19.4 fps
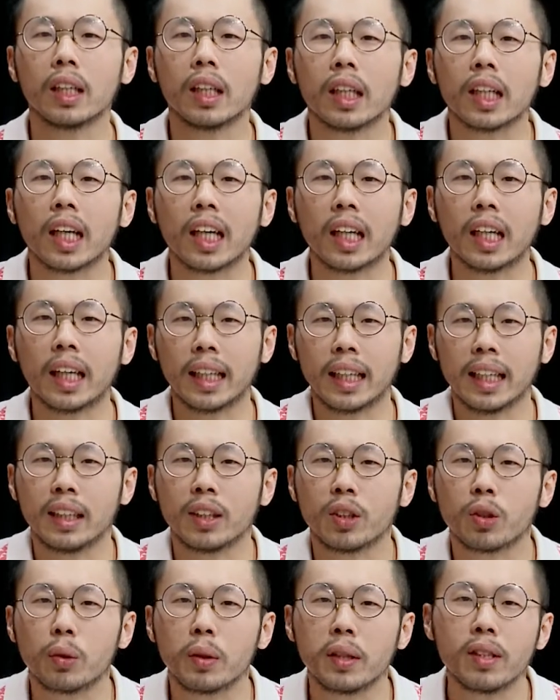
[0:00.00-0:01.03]
kind of like
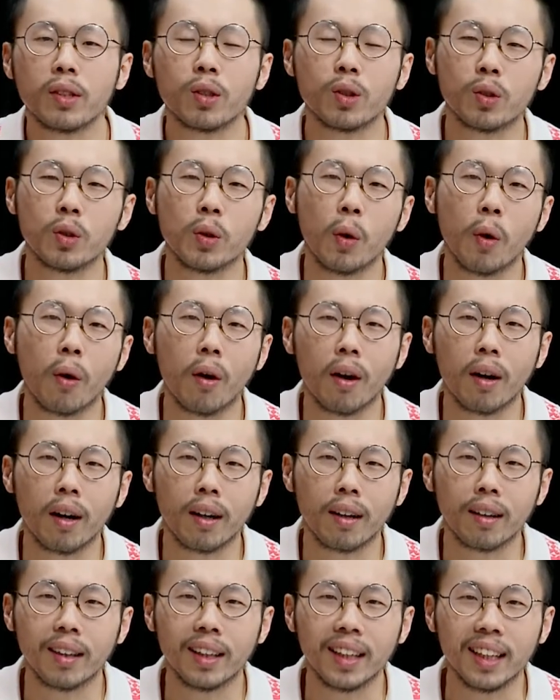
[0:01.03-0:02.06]
increase
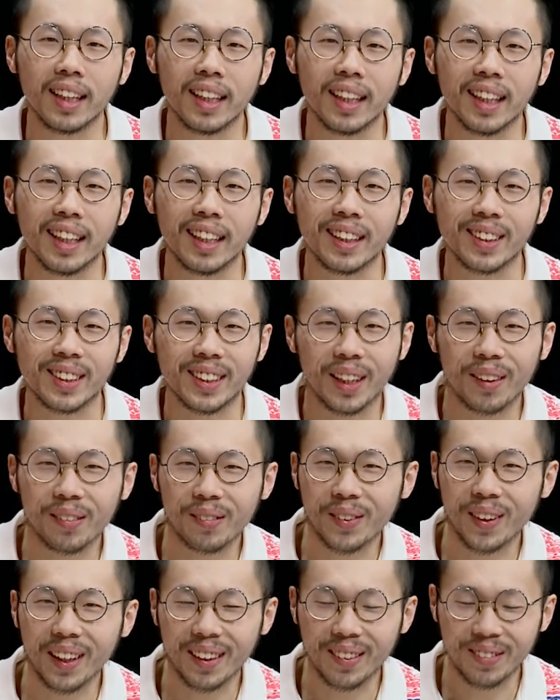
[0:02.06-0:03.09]
your uh, self
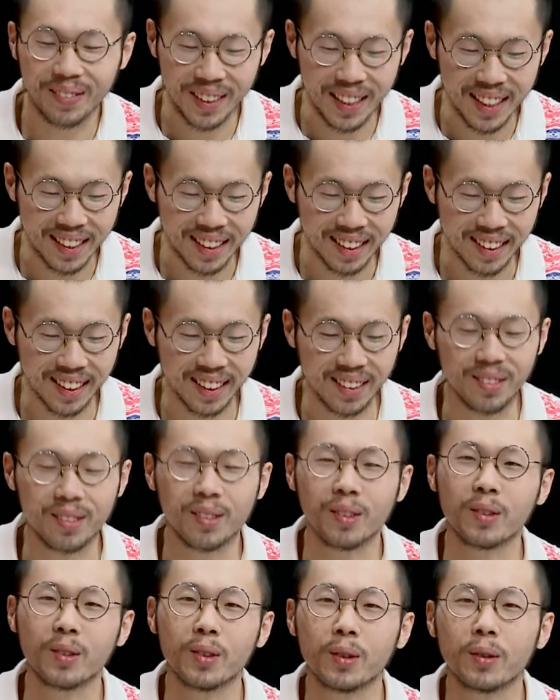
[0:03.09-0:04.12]
confidence and
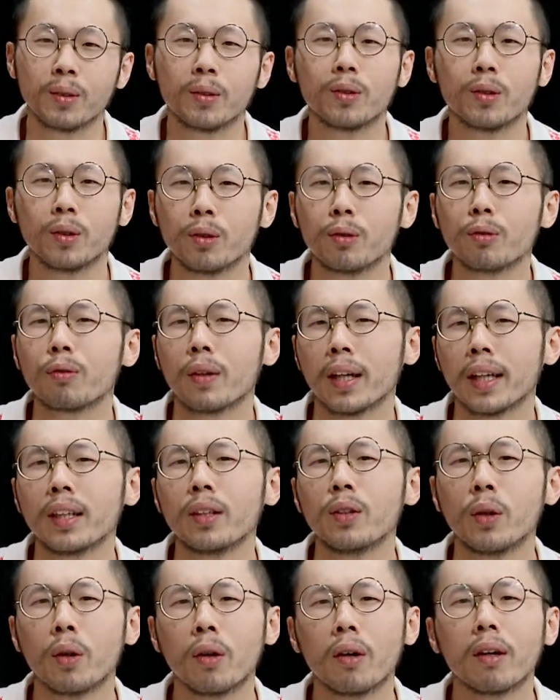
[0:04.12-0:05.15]
also to find
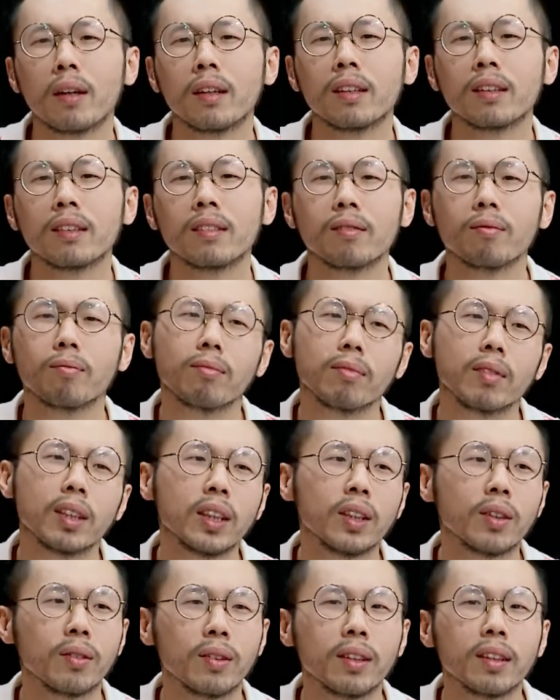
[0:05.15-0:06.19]
your
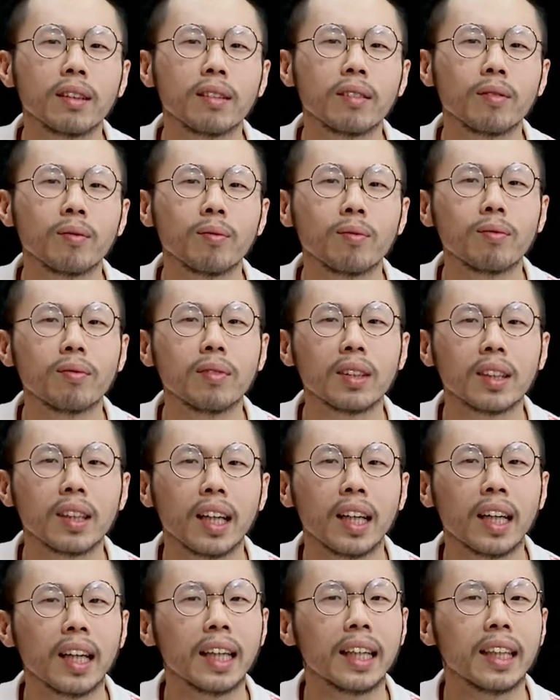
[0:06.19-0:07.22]
in, in um,
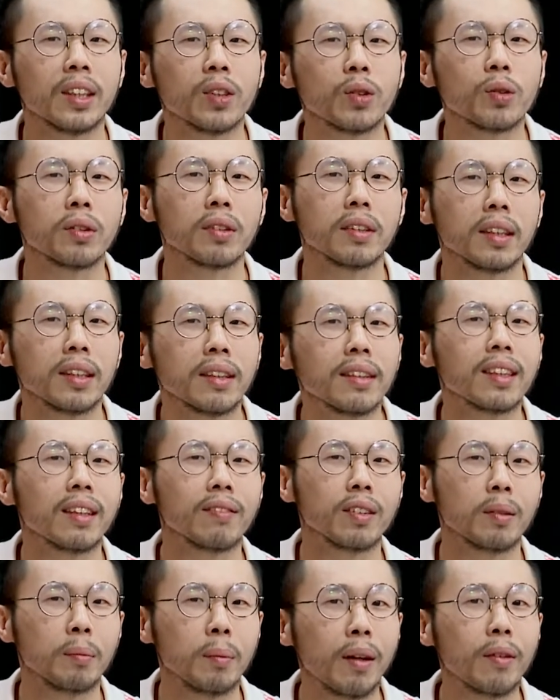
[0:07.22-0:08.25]
kind of like interesting stuff
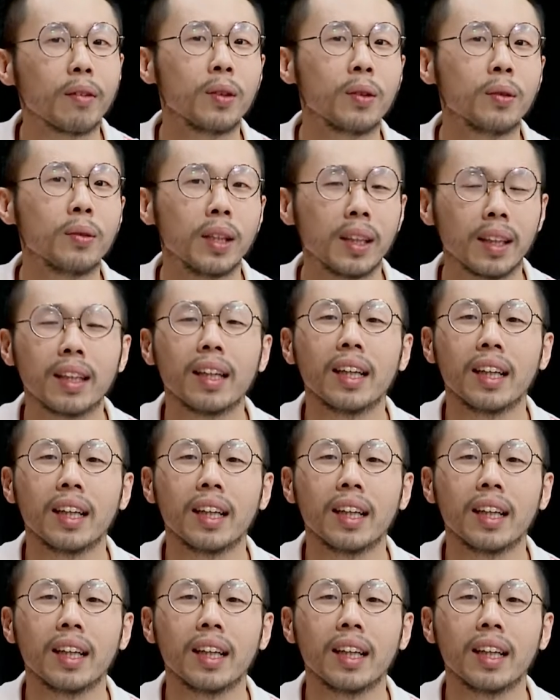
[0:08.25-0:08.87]
about you that